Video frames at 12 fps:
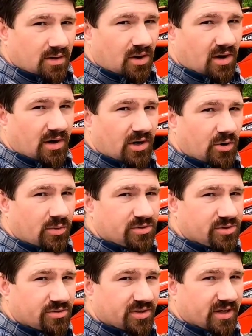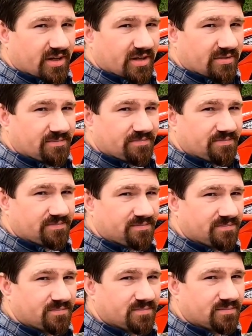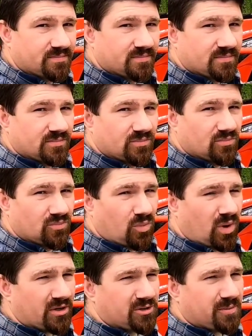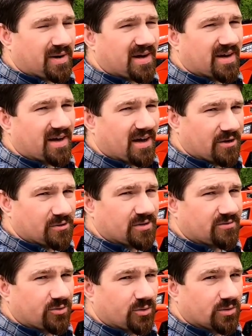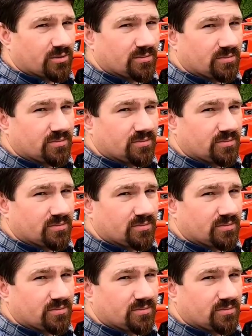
All right, I know what you're thinking. Why'd you buy a Kioti for?